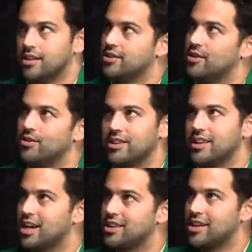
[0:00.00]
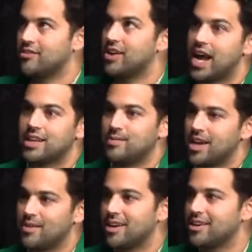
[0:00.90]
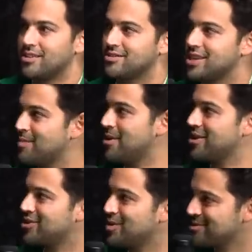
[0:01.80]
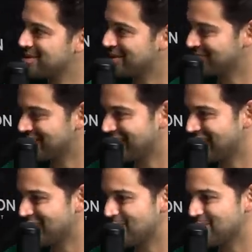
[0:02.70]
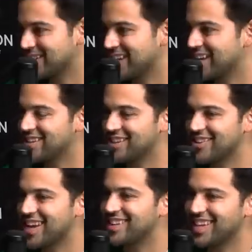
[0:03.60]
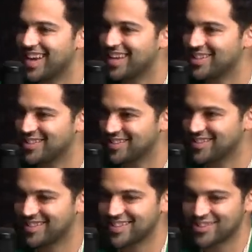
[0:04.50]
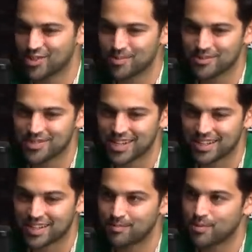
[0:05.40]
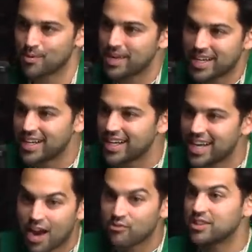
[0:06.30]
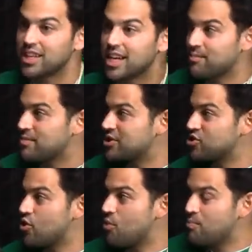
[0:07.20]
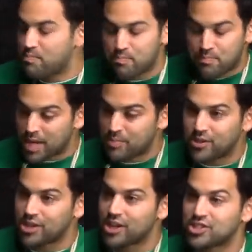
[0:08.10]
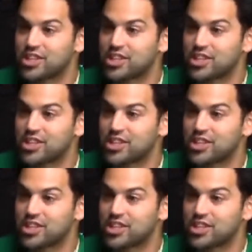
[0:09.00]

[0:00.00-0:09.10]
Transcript: the only thing I think of it had to be uh, Santa Monica triple set. And I remember getting there that day to, to the triple set. They permitted it, everything, yeah. this whole big production,